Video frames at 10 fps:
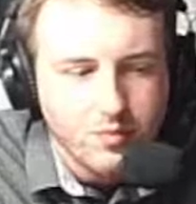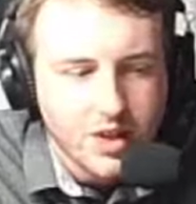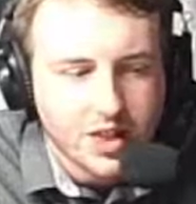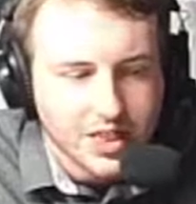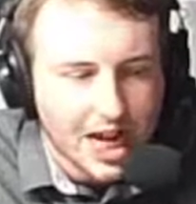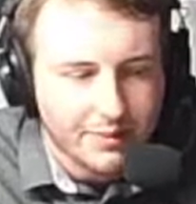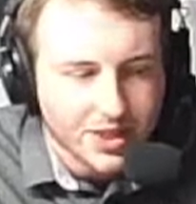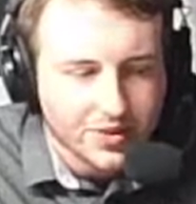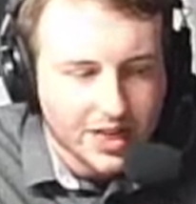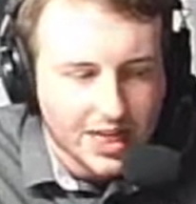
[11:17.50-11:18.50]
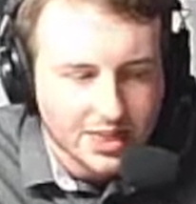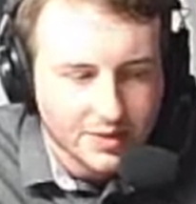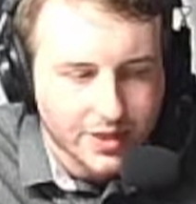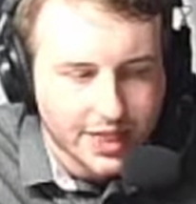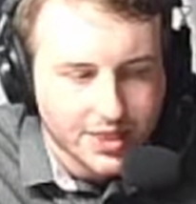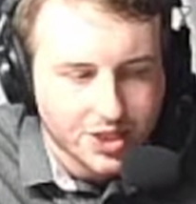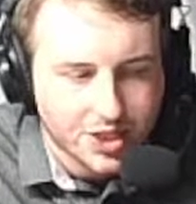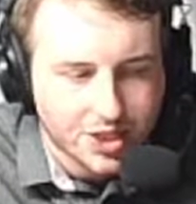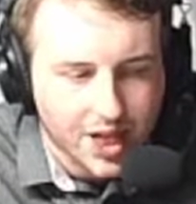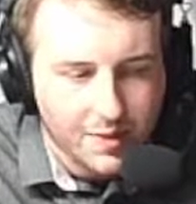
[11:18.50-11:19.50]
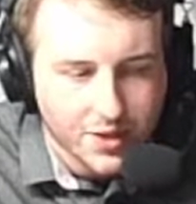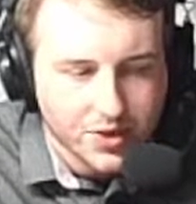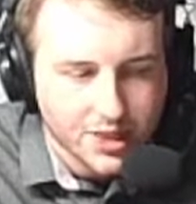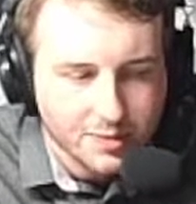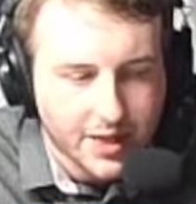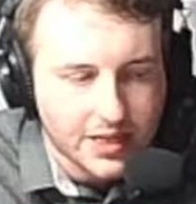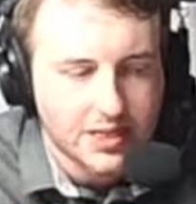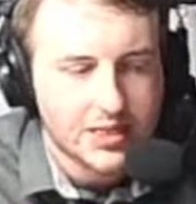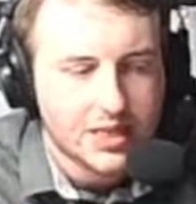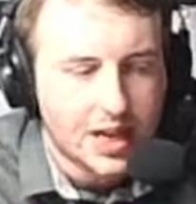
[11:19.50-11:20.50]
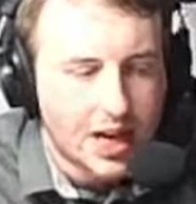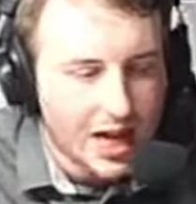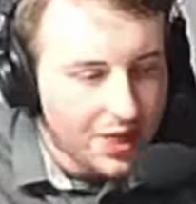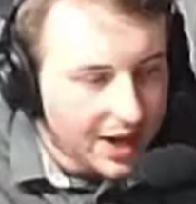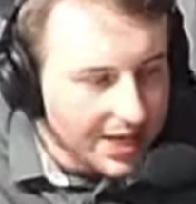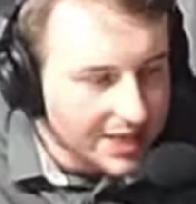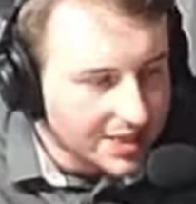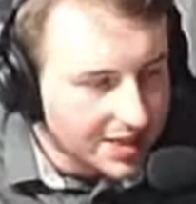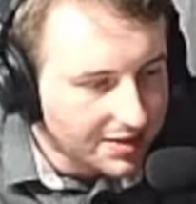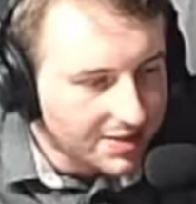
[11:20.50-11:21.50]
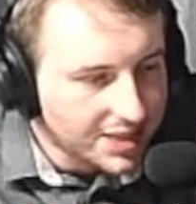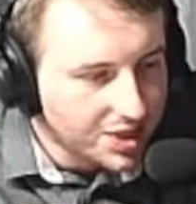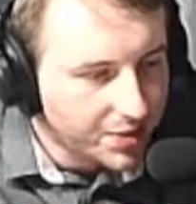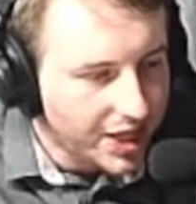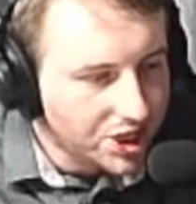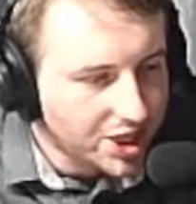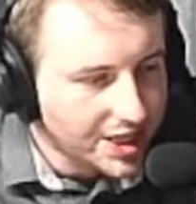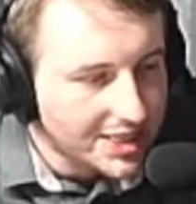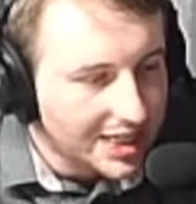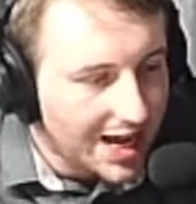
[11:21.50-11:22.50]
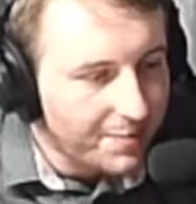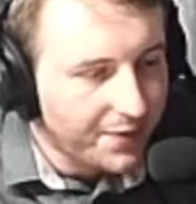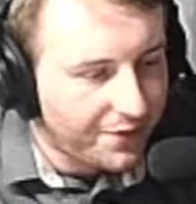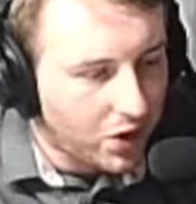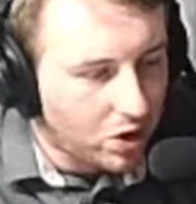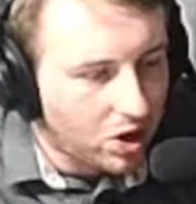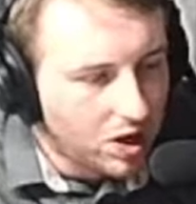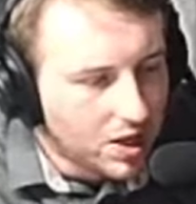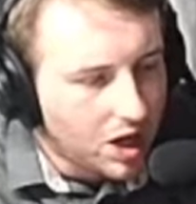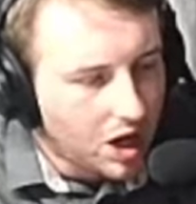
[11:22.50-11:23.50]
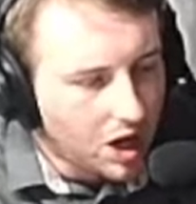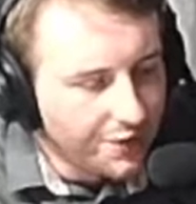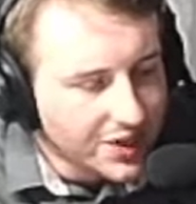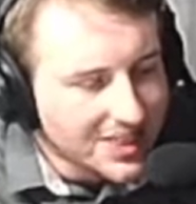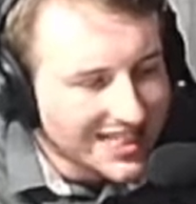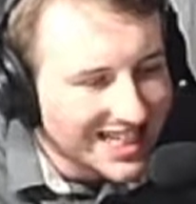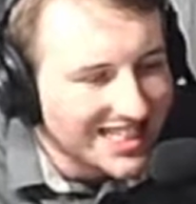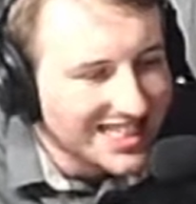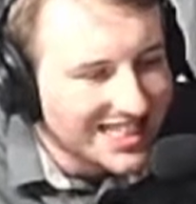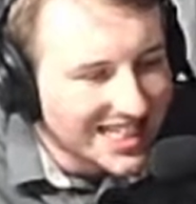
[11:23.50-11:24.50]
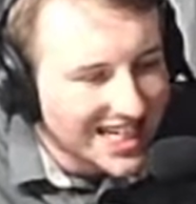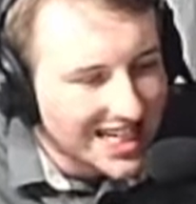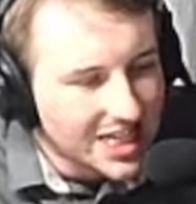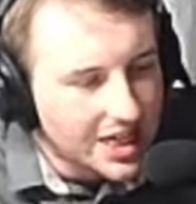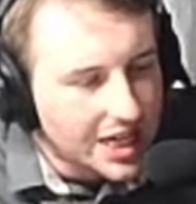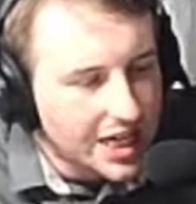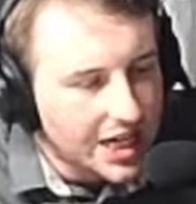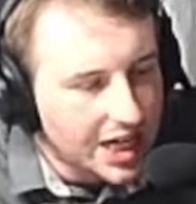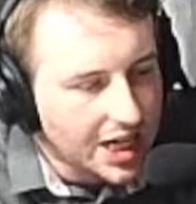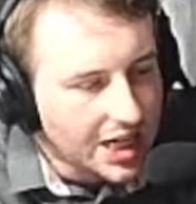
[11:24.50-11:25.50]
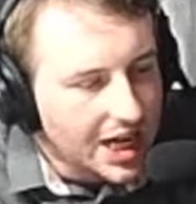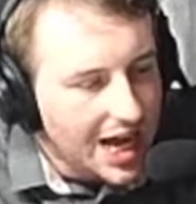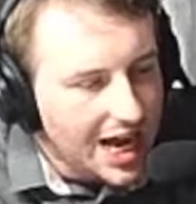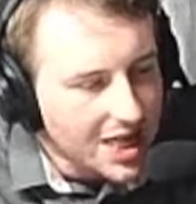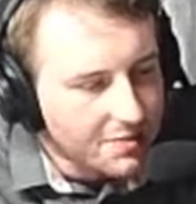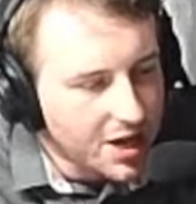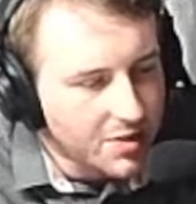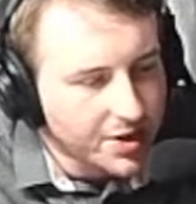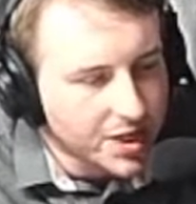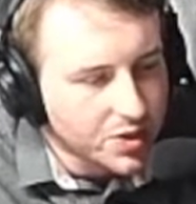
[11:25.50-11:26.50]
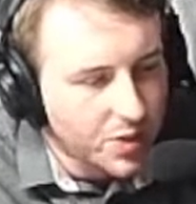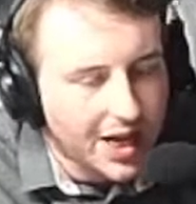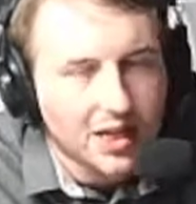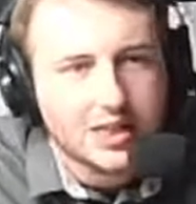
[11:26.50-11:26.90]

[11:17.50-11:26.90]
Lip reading: The timing screen hasn't updated just yet, but trust me, that is the current situation. It's lap 4 of 16 here at the moment as well.